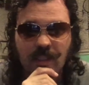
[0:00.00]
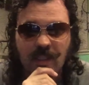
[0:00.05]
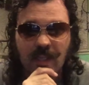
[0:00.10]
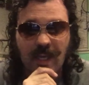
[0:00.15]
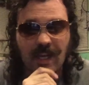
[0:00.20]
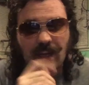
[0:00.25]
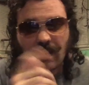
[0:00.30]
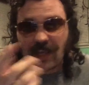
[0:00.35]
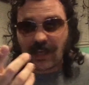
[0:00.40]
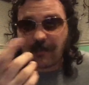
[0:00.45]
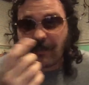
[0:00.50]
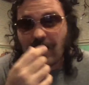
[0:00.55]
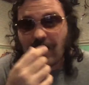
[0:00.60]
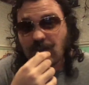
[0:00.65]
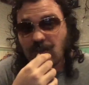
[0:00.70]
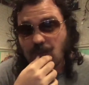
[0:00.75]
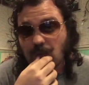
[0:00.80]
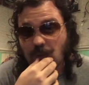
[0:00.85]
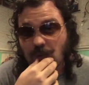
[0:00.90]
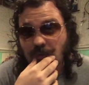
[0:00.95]
And I like
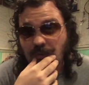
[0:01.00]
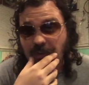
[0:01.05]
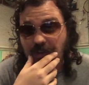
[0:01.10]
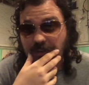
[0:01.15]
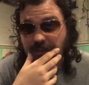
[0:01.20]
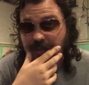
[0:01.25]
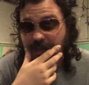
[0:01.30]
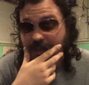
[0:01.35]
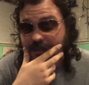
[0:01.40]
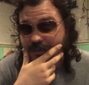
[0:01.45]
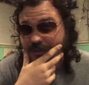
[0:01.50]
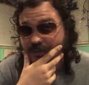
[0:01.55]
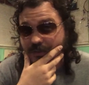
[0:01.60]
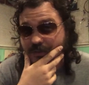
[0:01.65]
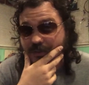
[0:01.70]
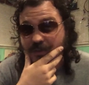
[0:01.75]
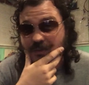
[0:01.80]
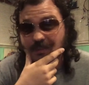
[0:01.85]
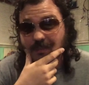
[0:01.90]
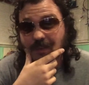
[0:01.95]
Patrick Wilson as an actor
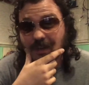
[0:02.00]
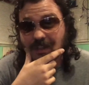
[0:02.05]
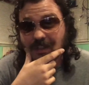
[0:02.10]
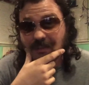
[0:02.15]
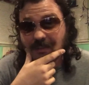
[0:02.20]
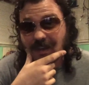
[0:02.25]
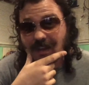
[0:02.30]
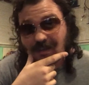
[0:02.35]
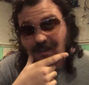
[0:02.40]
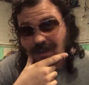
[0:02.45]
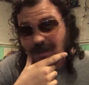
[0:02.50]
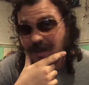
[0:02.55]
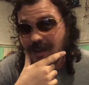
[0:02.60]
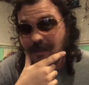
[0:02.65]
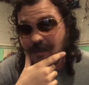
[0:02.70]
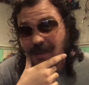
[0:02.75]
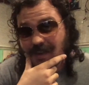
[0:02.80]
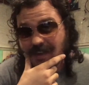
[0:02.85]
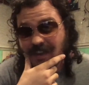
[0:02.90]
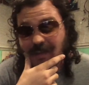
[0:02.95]
too, but he
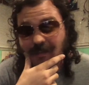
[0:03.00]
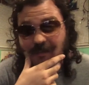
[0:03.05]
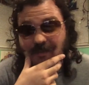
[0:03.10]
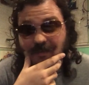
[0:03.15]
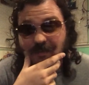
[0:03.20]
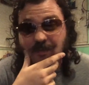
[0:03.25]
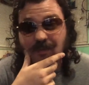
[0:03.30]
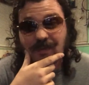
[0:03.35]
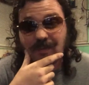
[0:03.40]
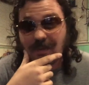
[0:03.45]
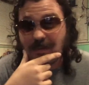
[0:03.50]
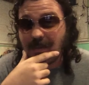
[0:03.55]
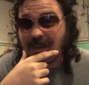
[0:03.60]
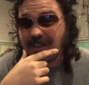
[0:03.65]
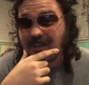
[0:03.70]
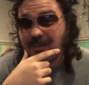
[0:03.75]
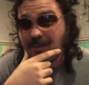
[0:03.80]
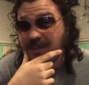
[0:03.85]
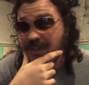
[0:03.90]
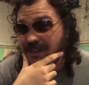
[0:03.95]
may seem he may
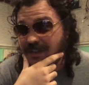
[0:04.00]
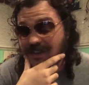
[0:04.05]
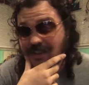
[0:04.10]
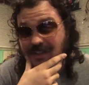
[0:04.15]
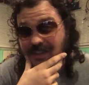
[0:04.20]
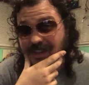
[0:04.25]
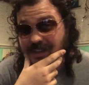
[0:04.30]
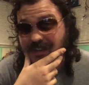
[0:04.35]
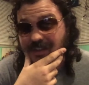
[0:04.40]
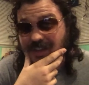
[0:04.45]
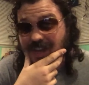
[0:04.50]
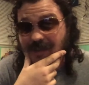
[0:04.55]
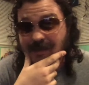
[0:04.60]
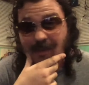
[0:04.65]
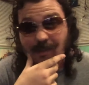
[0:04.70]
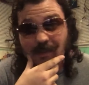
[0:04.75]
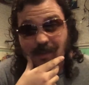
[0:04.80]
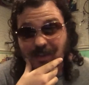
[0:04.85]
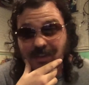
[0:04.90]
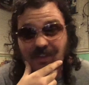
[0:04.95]
do a decent decent job
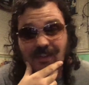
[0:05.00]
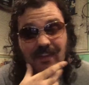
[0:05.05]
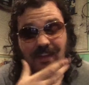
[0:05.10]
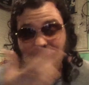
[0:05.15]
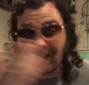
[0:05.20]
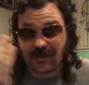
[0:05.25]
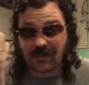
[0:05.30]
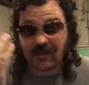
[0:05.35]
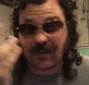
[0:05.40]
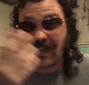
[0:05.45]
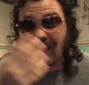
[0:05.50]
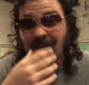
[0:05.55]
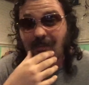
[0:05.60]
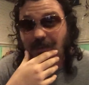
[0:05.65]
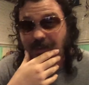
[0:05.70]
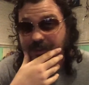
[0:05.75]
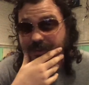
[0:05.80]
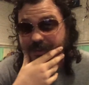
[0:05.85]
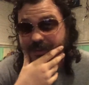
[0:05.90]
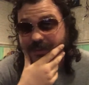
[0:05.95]
though. But it's just that I not care
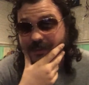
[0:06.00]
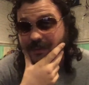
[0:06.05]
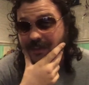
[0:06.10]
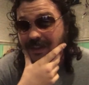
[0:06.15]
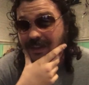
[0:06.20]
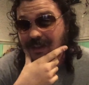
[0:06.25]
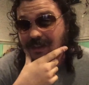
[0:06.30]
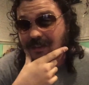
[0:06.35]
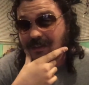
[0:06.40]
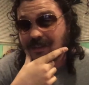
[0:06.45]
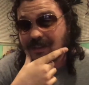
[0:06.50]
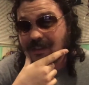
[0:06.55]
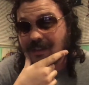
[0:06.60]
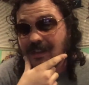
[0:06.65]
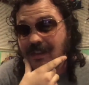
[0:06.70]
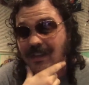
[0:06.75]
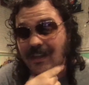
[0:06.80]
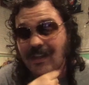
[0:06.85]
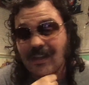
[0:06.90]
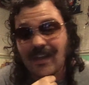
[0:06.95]
about the
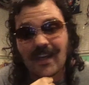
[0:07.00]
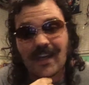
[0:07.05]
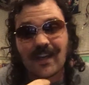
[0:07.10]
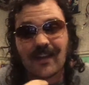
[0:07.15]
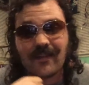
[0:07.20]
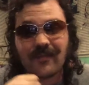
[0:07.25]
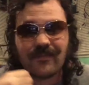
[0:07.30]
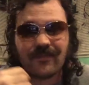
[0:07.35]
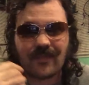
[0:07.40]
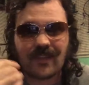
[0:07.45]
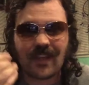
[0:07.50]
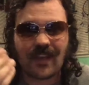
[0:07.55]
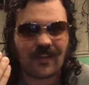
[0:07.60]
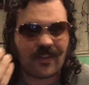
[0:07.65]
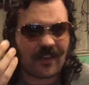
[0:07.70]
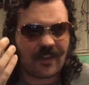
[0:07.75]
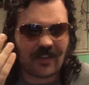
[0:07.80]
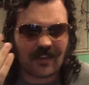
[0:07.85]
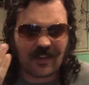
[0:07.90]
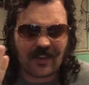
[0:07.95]
the.
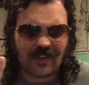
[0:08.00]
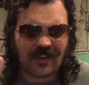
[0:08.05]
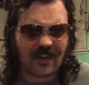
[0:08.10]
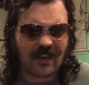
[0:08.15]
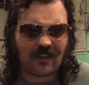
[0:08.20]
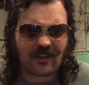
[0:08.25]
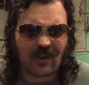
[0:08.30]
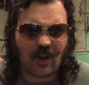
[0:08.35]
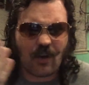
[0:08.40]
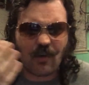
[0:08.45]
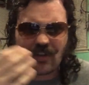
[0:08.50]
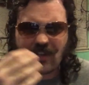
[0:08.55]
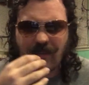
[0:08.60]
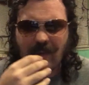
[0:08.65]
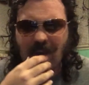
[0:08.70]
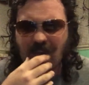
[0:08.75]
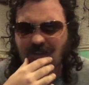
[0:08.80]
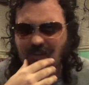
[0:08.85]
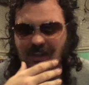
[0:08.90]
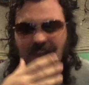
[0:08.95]
see this character Ocean
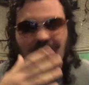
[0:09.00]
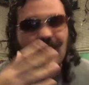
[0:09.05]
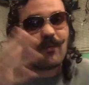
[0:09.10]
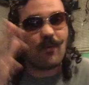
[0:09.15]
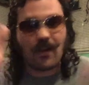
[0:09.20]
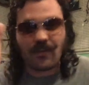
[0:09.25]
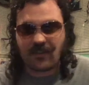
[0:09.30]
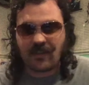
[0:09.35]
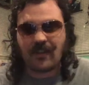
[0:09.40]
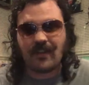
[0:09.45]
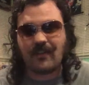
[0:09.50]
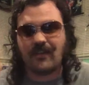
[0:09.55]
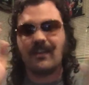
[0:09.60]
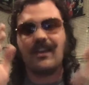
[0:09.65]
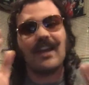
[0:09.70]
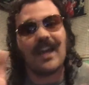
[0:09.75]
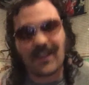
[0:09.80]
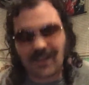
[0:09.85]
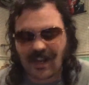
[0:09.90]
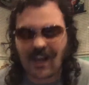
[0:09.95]
Master. He wants to.
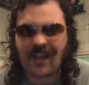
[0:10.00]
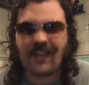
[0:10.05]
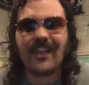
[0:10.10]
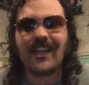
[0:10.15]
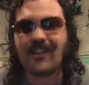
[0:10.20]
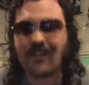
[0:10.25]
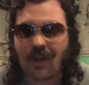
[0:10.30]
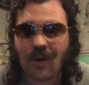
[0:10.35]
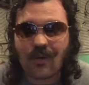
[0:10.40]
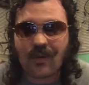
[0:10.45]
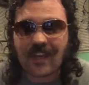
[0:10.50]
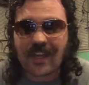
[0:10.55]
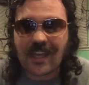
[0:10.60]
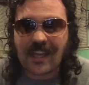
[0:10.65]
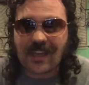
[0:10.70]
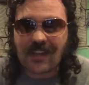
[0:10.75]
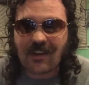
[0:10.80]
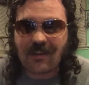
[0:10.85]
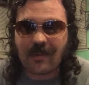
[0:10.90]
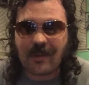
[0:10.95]
It's kind of like Loki,
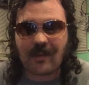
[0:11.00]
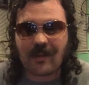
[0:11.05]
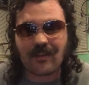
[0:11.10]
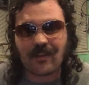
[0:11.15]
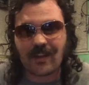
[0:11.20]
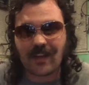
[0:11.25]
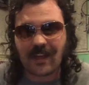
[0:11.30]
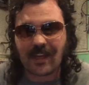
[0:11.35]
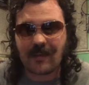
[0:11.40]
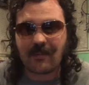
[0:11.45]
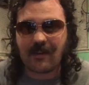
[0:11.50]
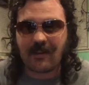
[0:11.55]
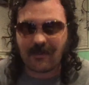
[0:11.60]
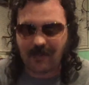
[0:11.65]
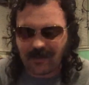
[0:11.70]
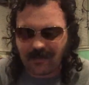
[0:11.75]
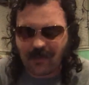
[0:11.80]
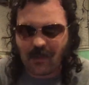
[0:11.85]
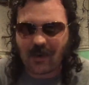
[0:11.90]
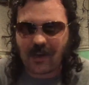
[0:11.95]
you know. People uh, have,
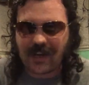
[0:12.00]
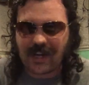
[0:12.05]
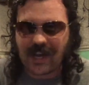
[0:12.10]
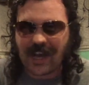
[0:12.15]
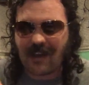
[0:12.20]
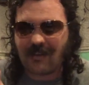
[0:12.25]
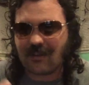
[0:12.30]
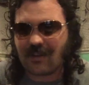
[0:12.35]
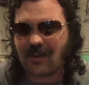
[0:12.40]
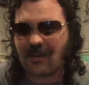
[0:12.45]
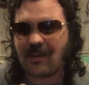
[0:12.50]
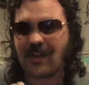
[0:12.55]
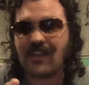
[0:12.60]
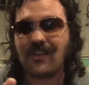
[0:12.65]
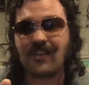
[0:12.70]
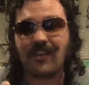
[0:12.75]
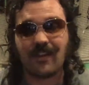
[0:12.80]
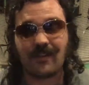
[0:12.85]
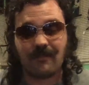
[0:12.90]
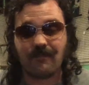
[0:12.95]
have pointed out, you know,
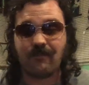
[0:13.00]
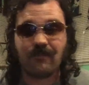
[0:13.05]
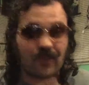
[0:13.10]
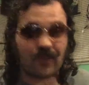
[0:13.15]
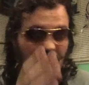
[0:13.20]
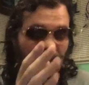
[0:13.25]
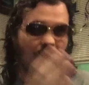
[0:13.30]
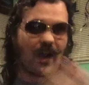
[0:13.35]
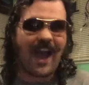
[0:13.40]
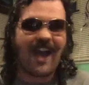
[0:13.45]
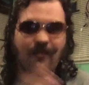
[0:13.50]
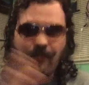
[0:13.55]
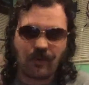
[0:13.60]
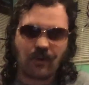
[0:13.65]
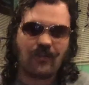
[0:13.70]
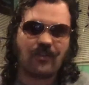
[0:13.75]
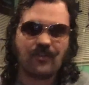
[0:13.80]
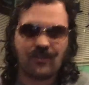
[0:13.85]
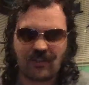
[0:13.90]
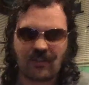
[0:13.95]
he's like you know half
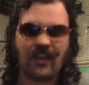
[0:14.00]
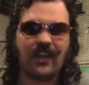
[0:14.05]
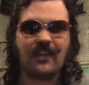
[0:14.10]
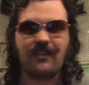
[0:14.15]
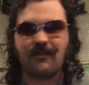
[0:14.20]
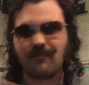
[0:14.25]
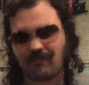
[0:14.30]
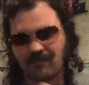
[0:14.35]
brothers. Are like